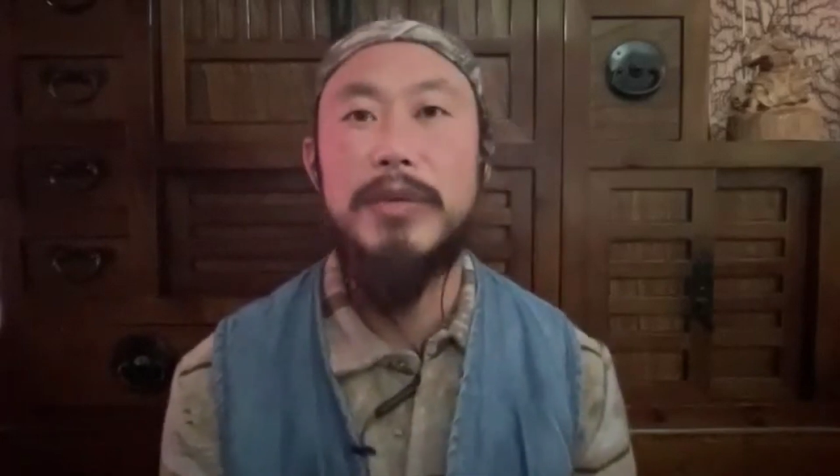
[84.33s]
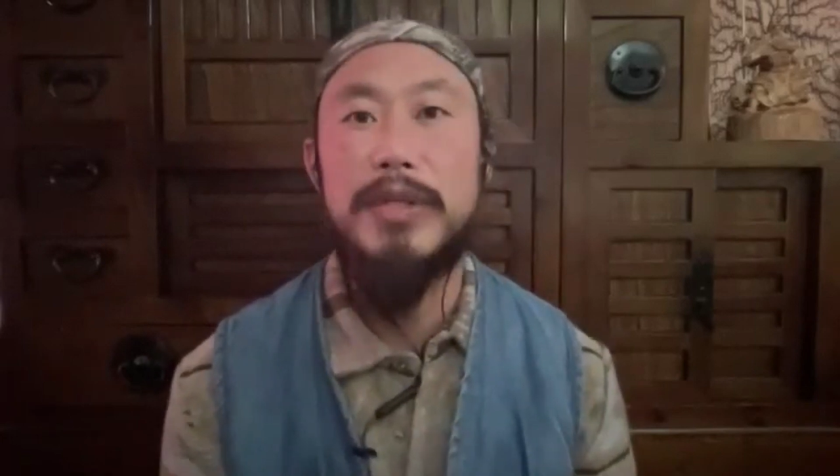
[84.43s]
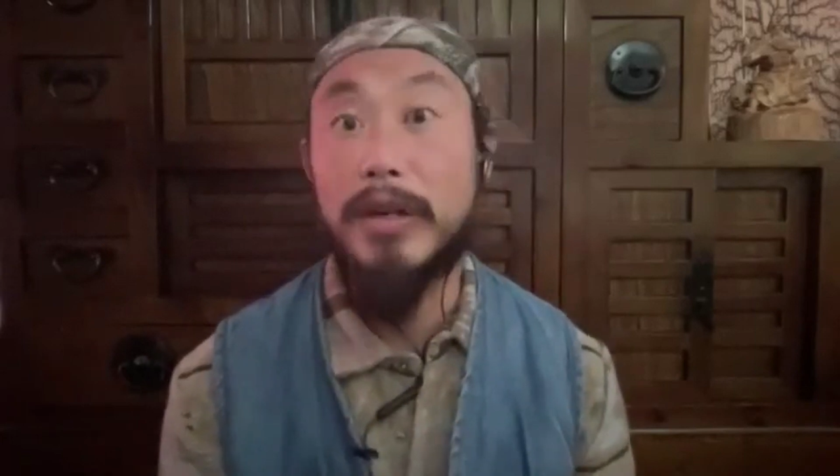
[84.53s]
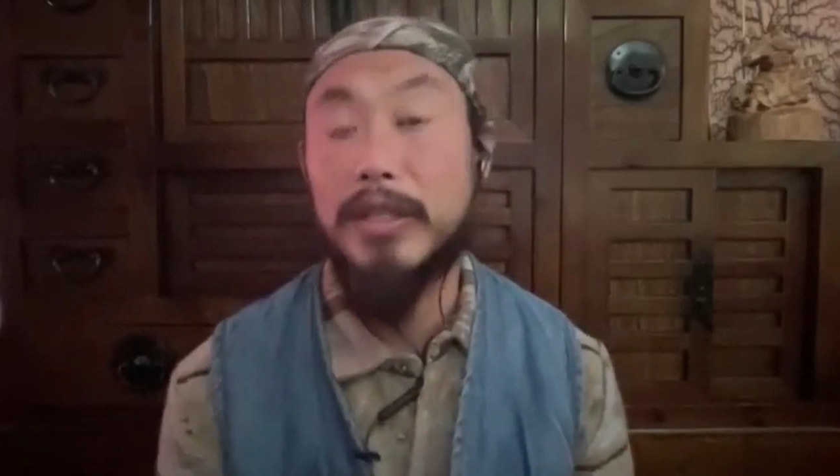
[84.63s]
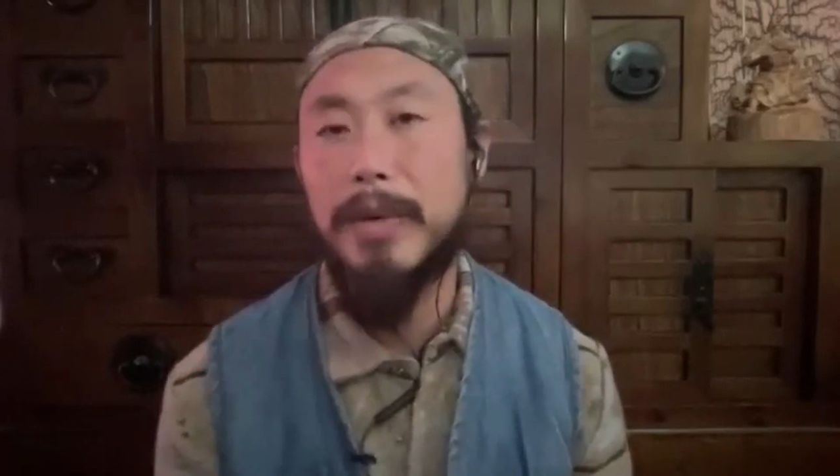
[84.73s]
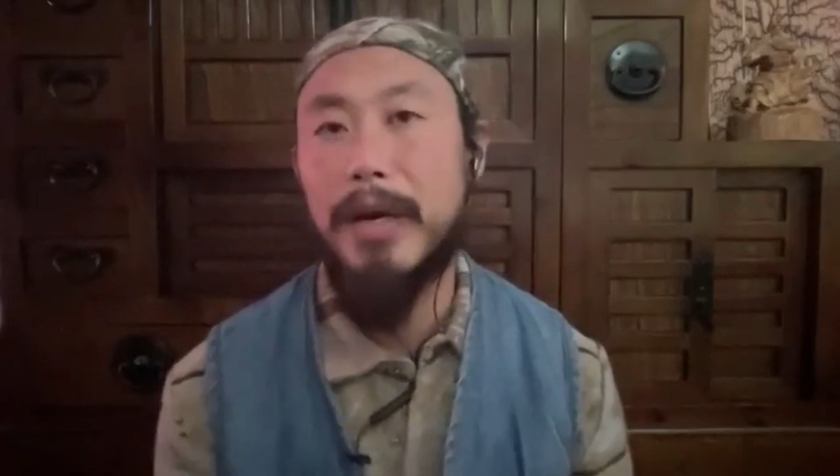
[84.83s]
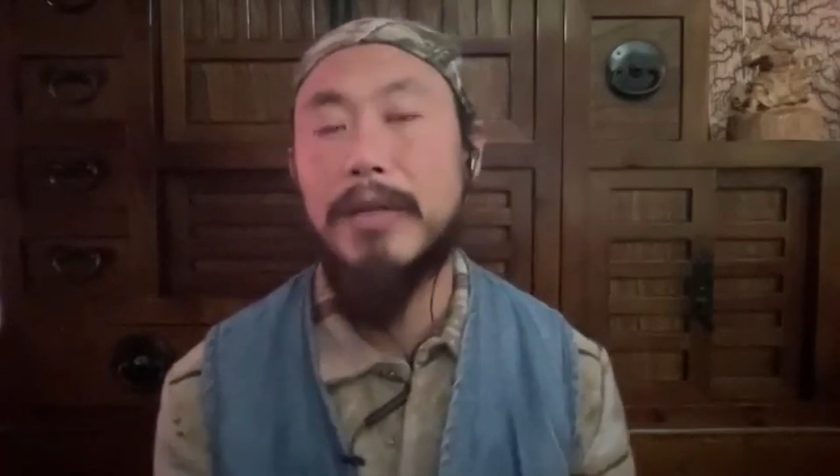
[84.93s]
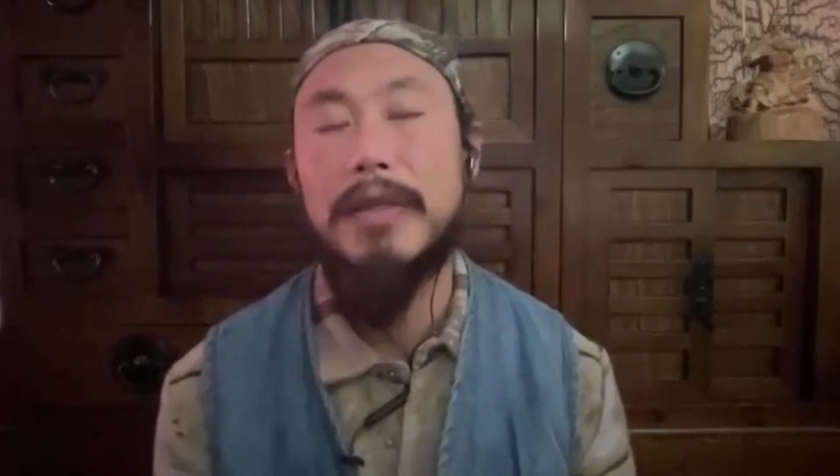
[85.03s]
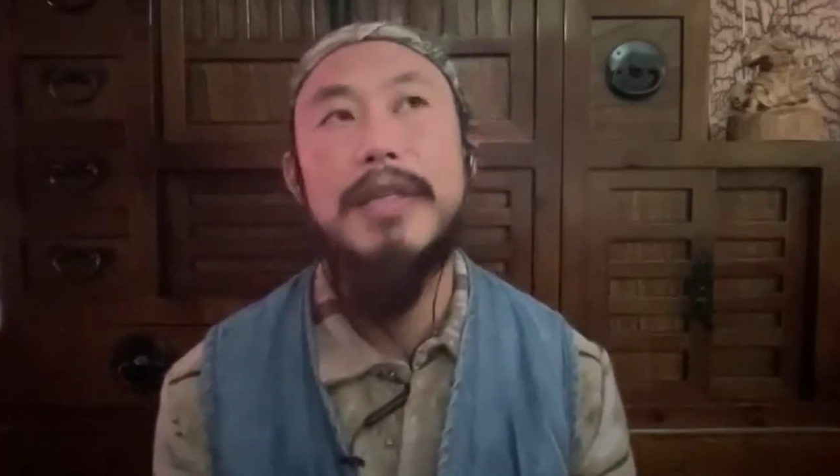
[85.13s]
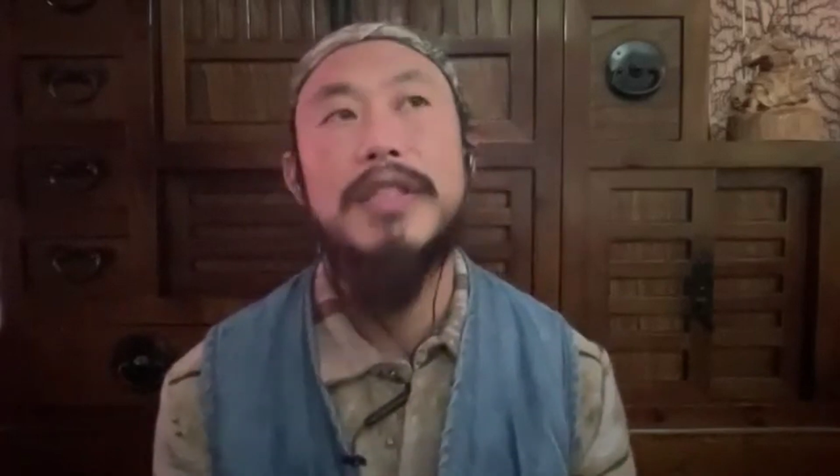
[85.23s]
we talked
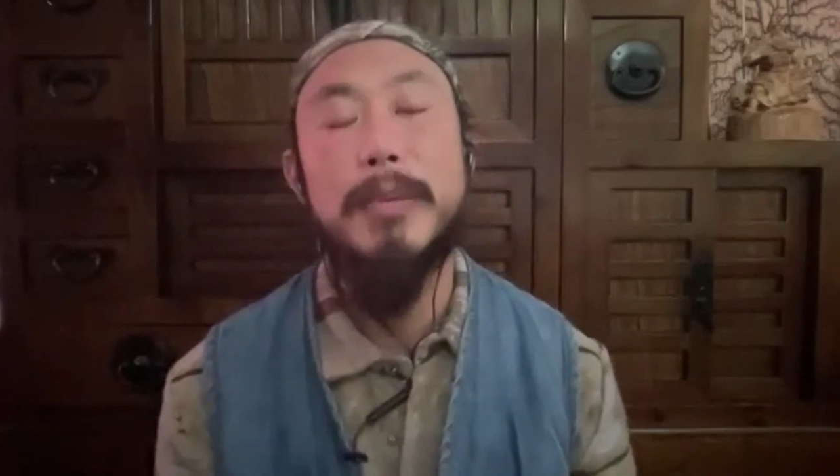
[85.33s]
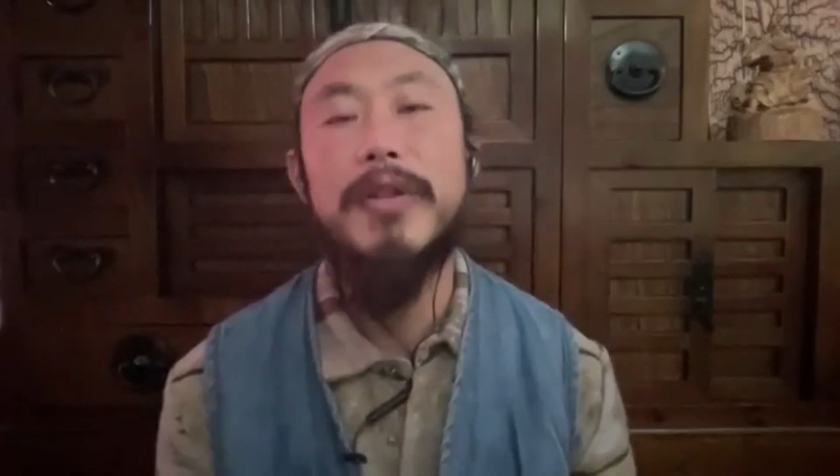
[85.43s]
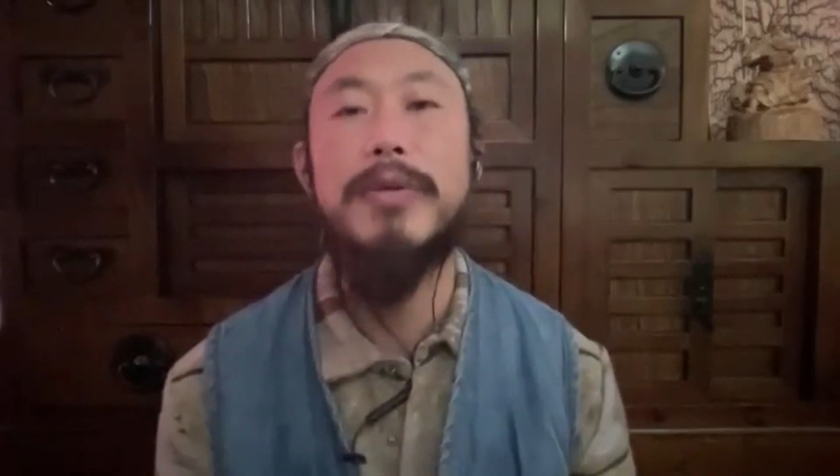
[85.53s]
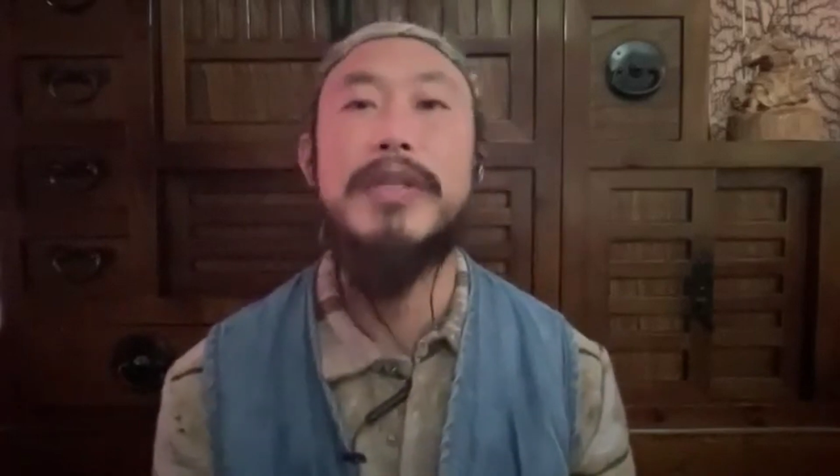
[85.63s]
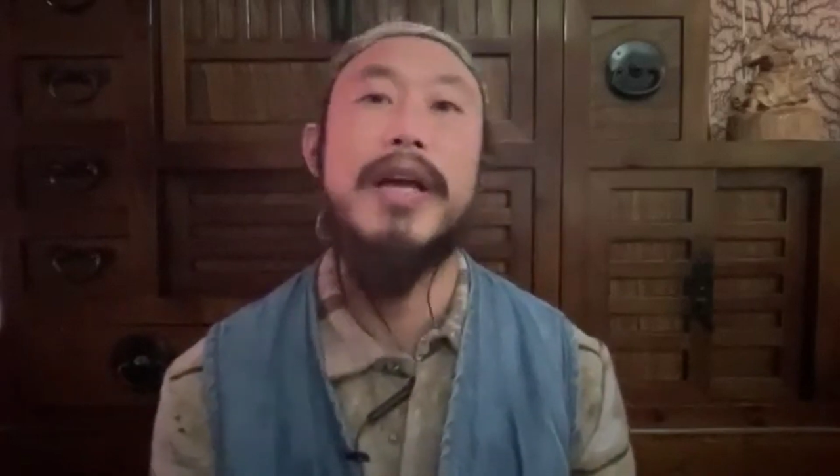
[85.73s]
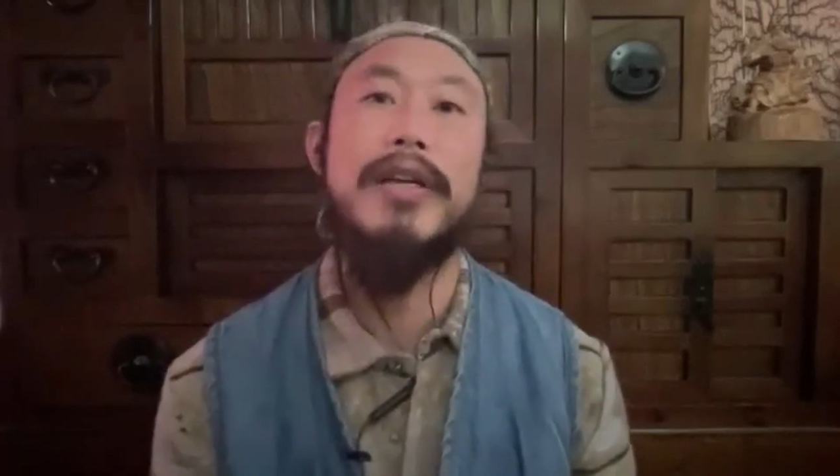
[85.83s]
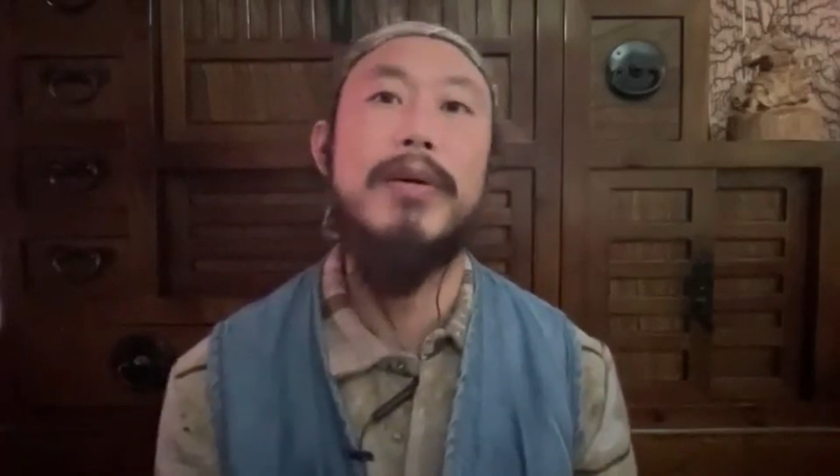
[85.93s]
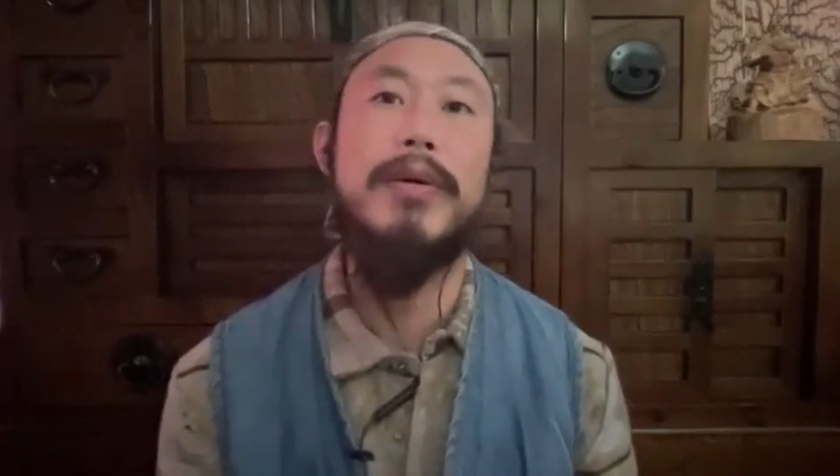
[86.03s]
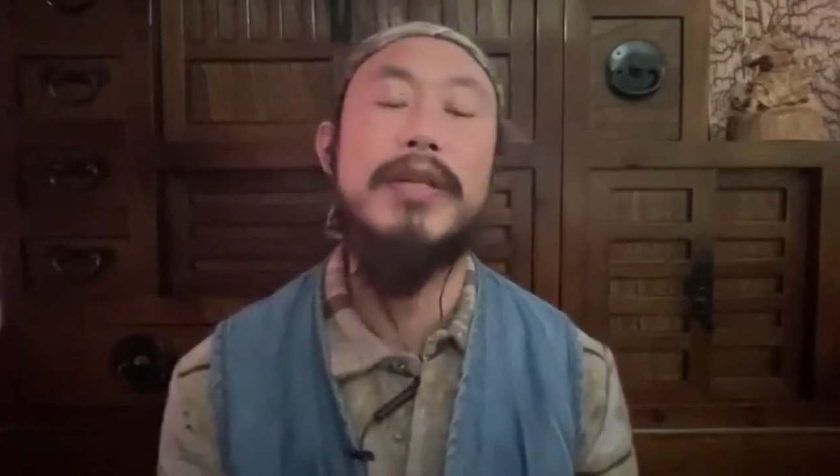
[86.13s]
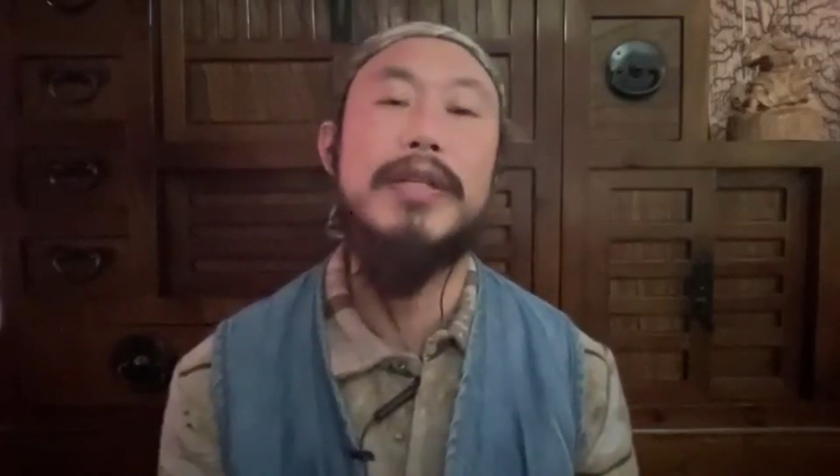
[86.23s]
about some of those
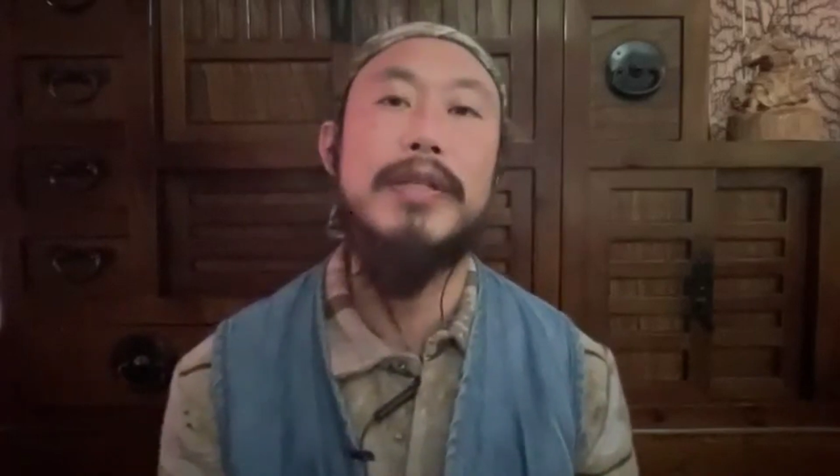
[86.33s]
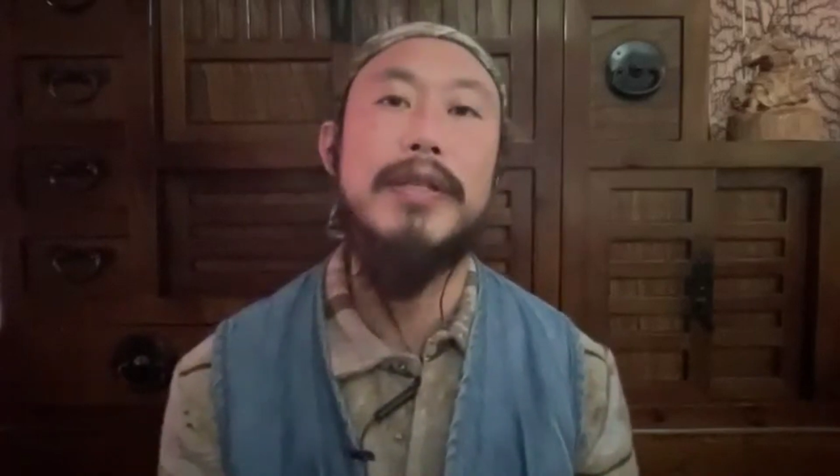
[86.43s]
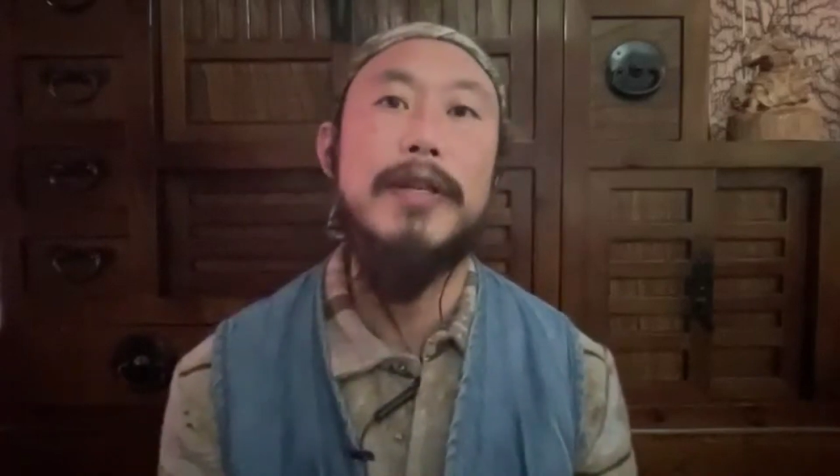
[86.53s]
categories,